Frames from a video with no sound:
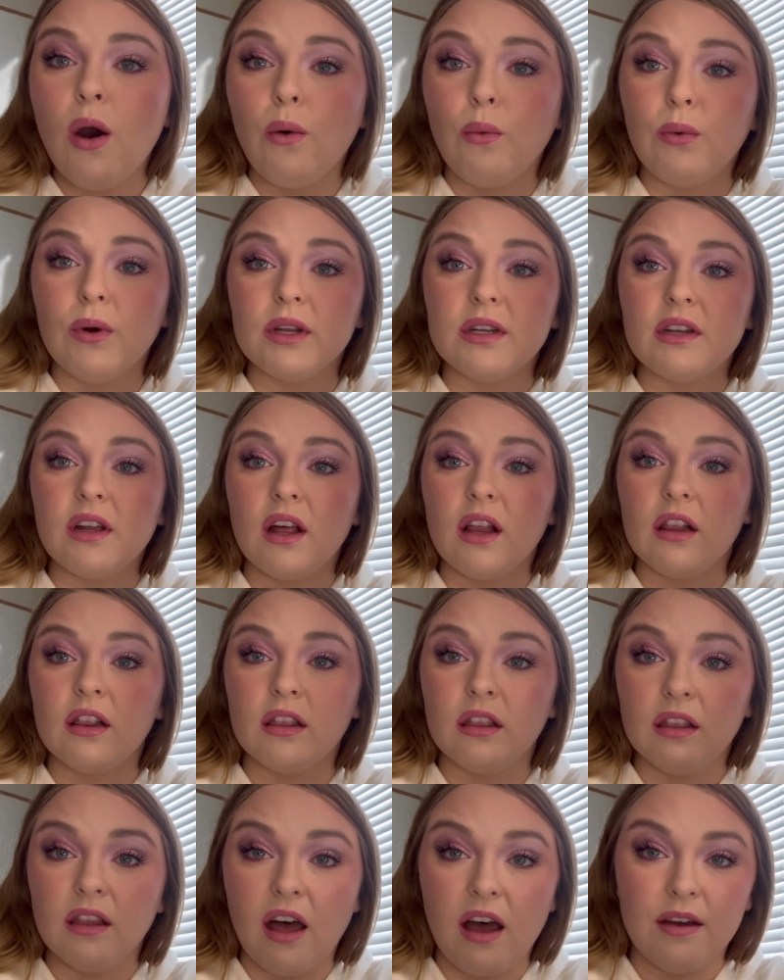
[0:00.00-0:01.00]
would
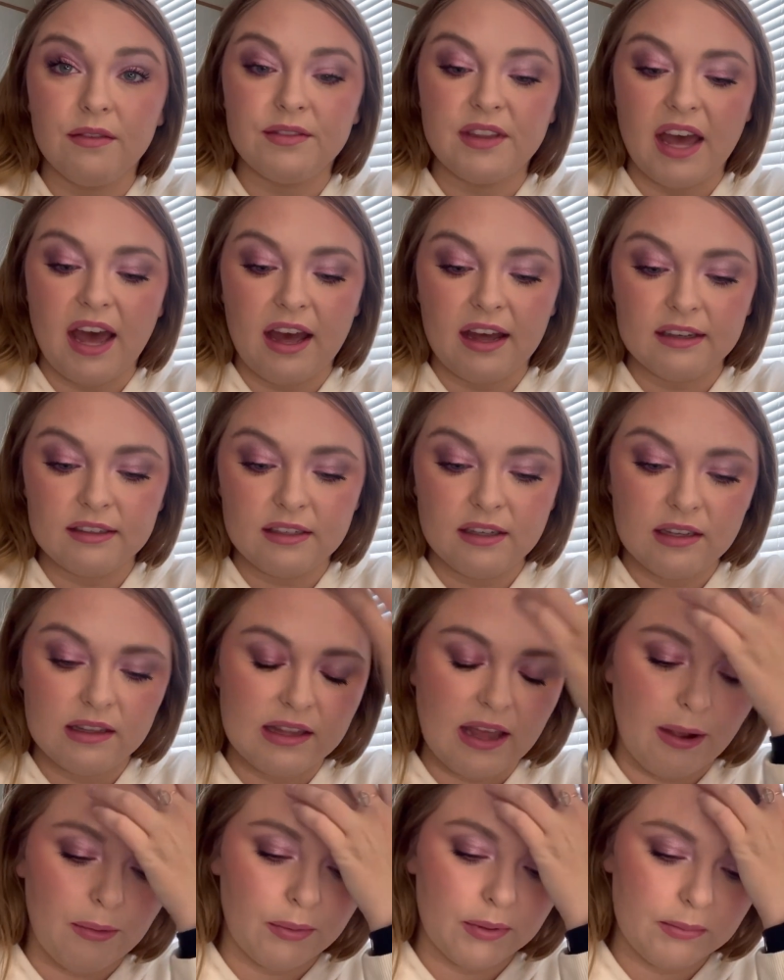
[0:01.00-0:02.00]
love that.
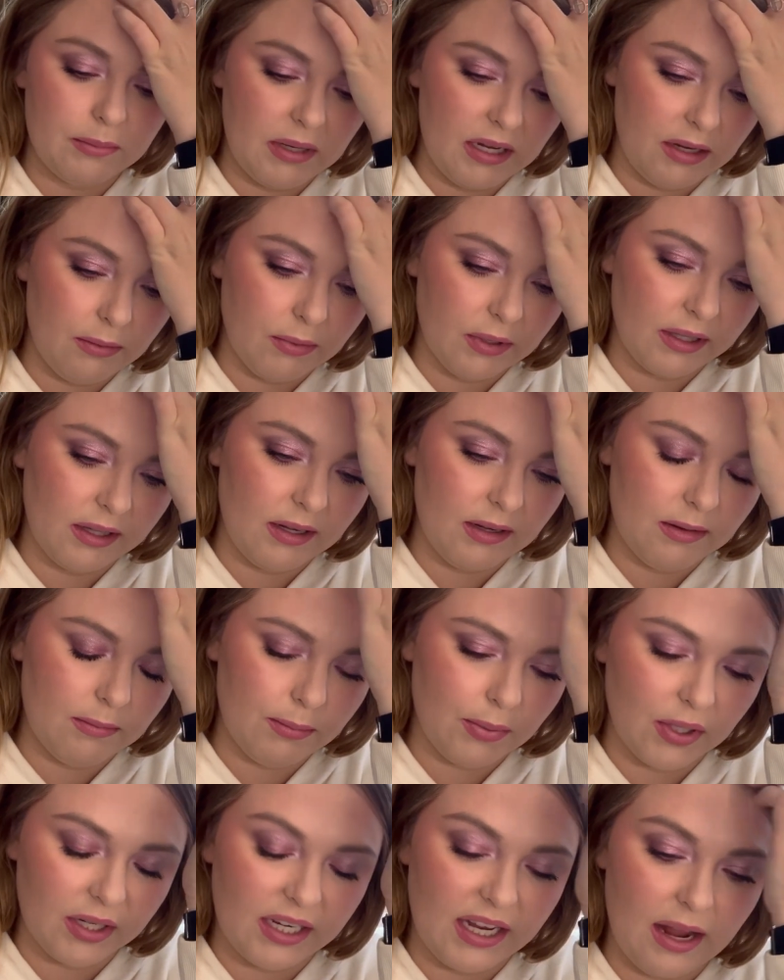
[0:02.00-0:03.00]
That would be really
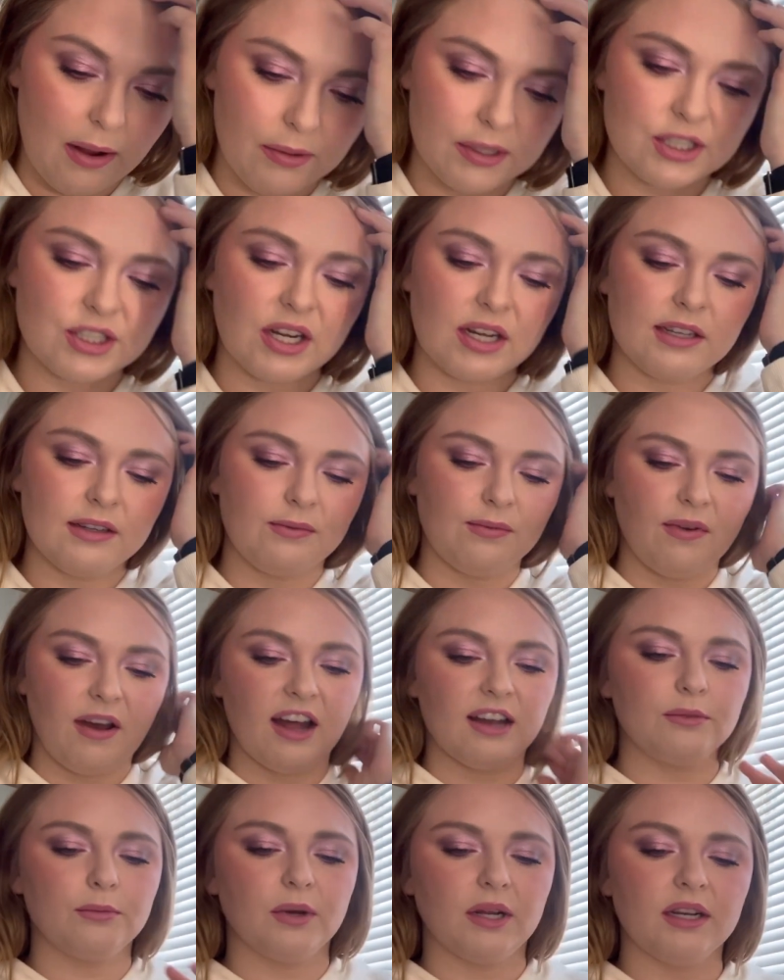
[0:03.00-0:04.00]
pretty. I wish I could
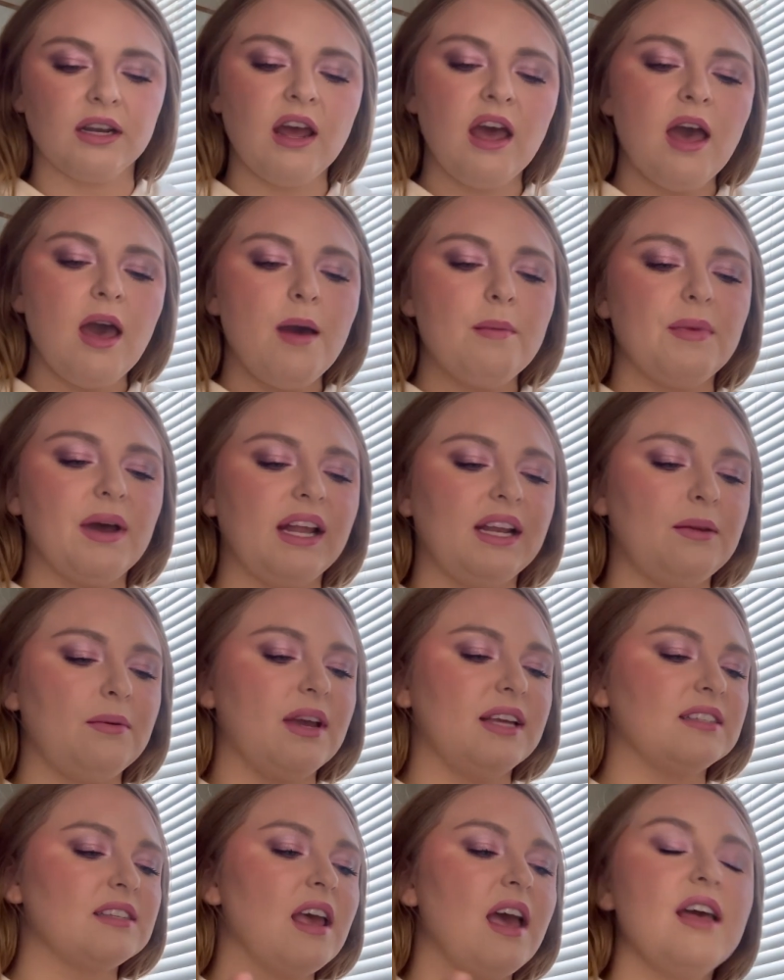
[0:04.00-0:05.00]
find one. But
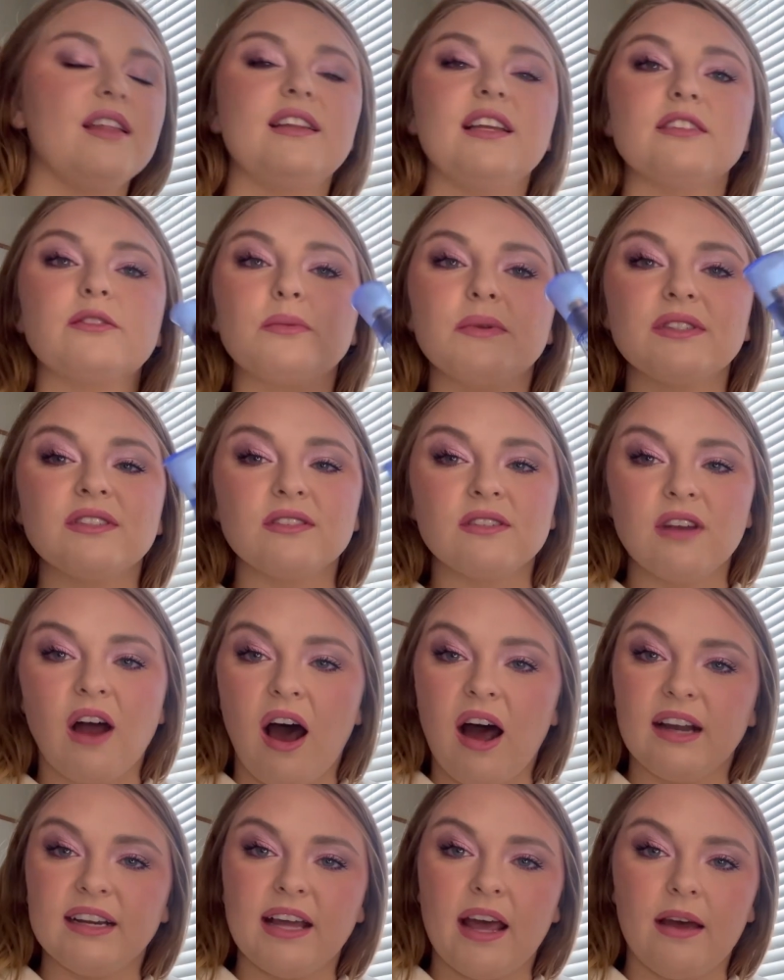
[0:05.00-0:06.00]
anyways, this one's
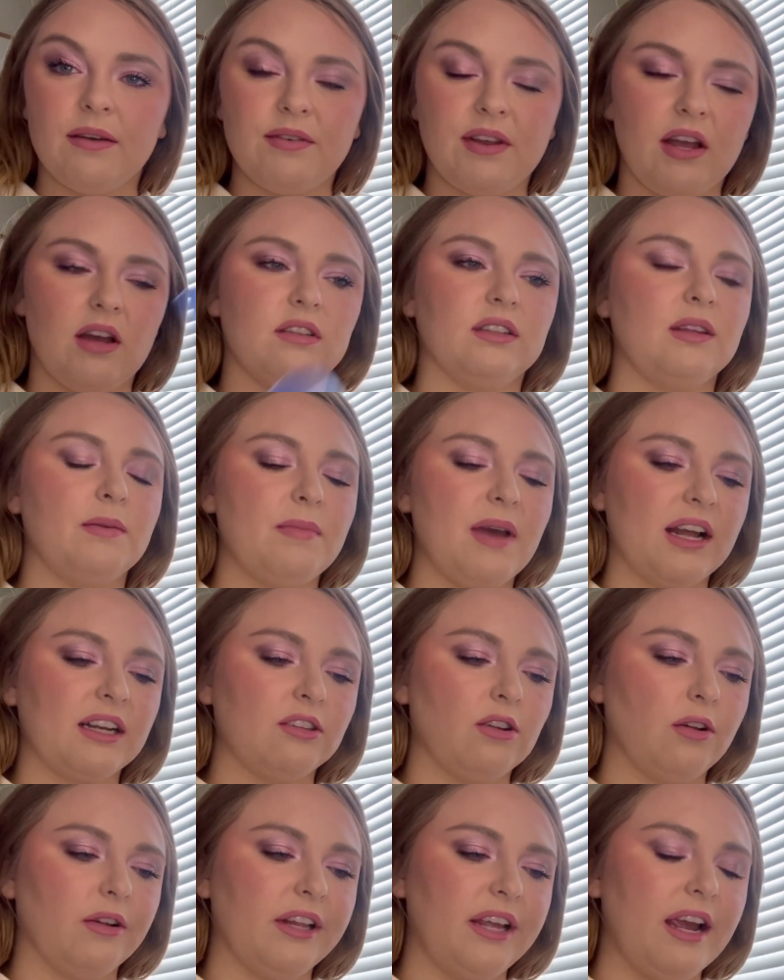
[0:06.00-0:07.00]
not heavy on the
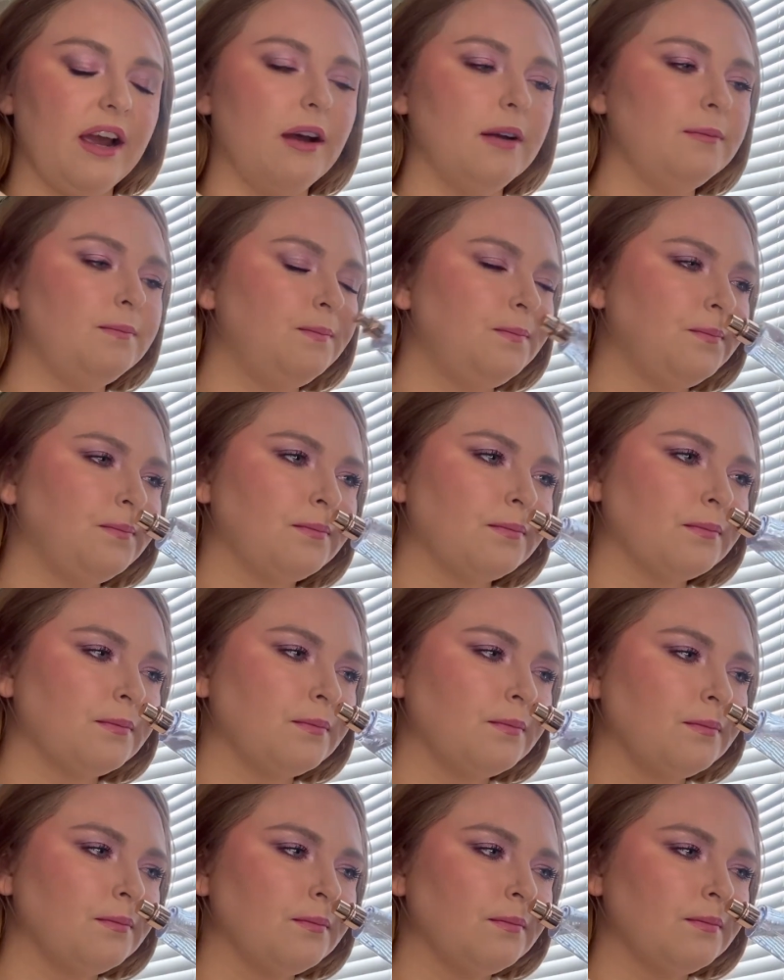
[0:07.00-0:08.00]
magnolia.
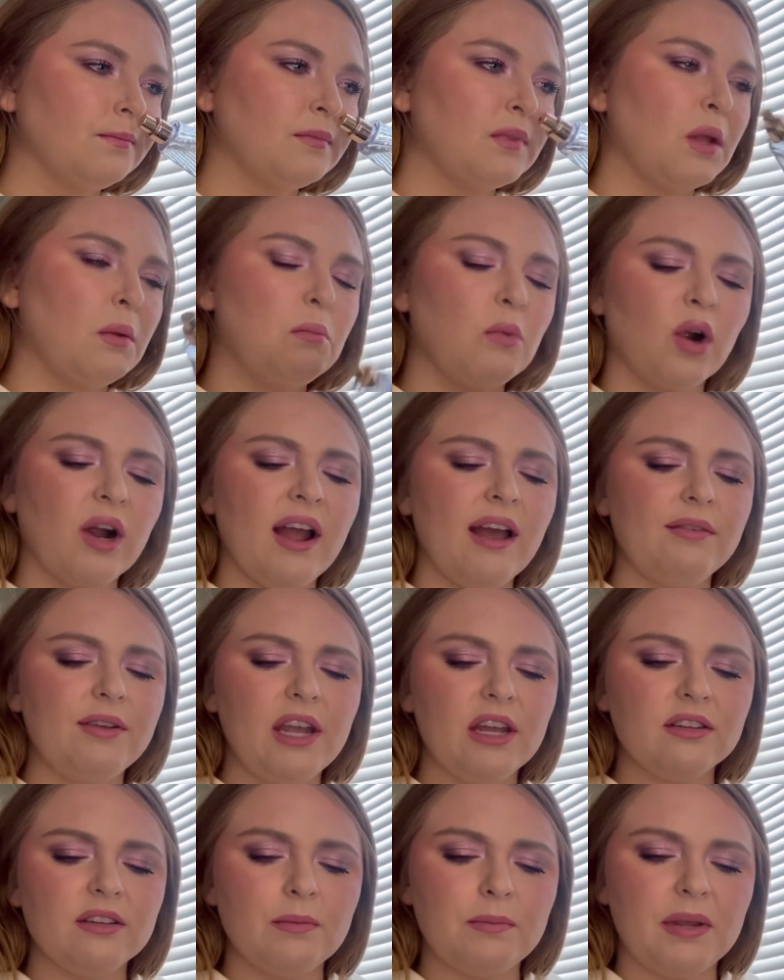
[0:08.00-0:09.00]
More heavy
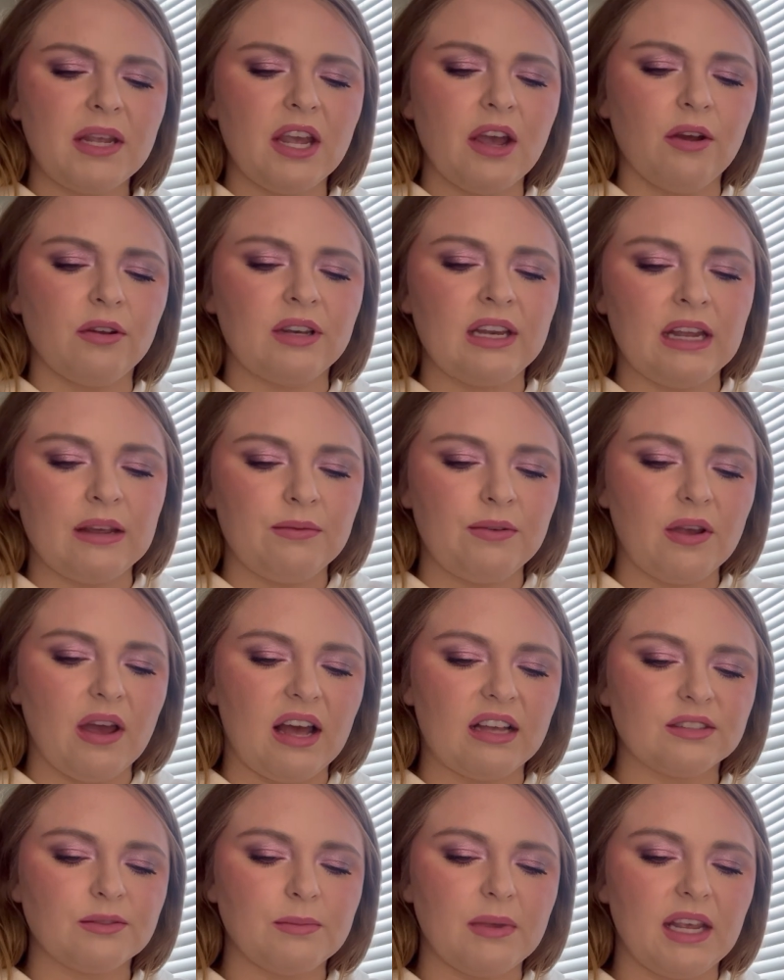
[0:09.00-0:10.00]
on the peony, if you
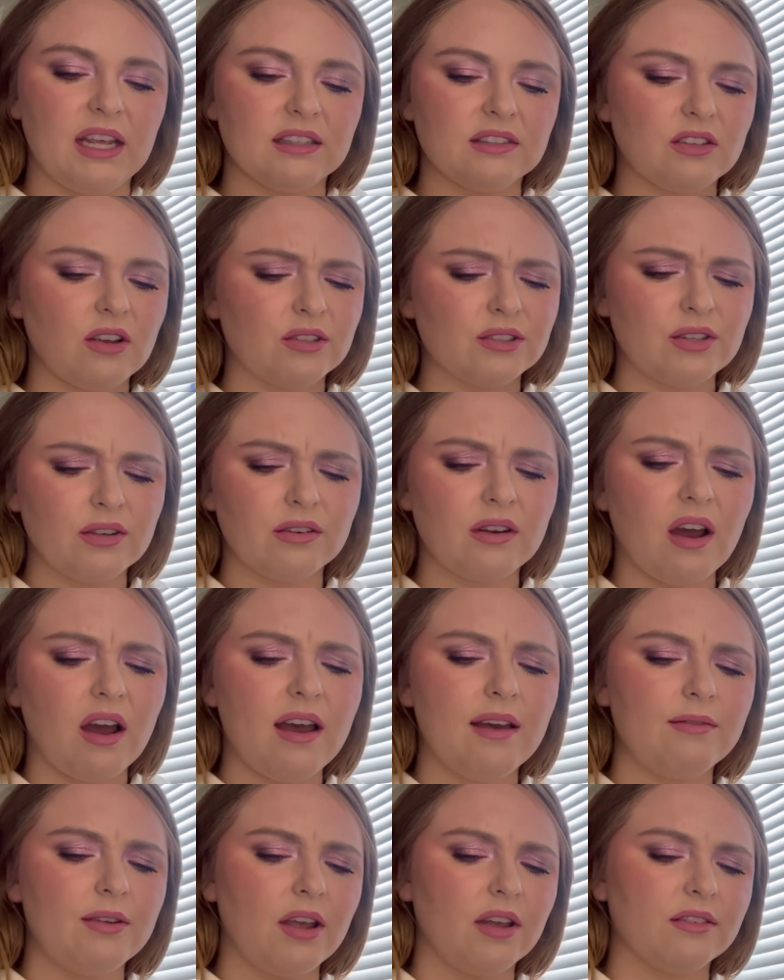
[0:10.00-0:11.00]
ask me. It's also not
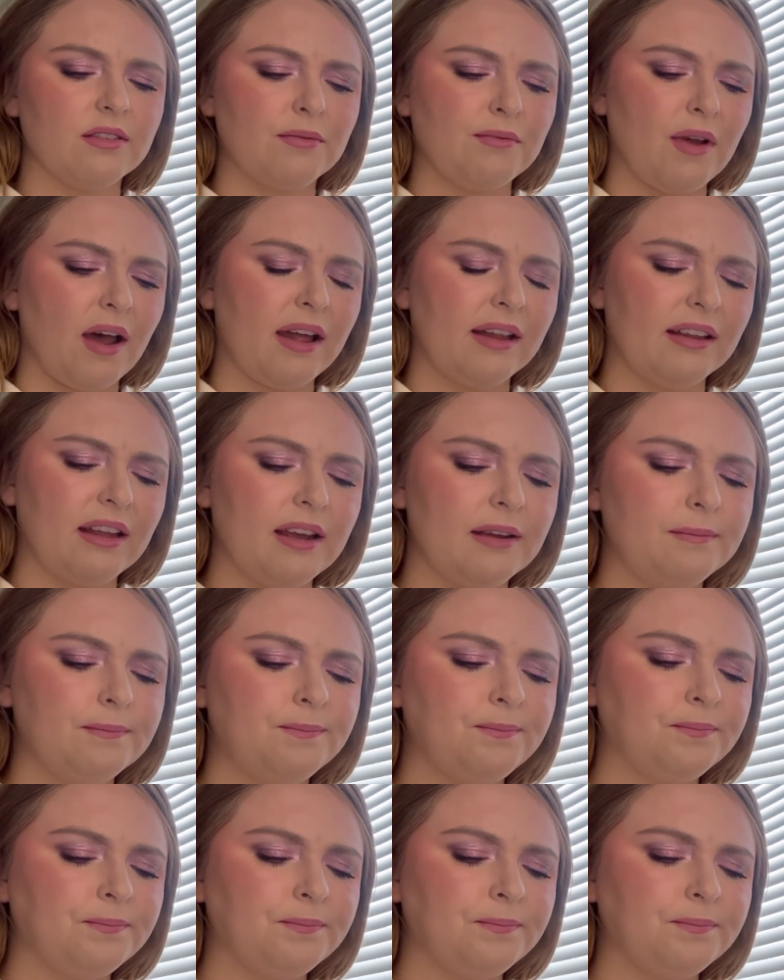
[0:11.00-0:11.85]
heavy on the violet.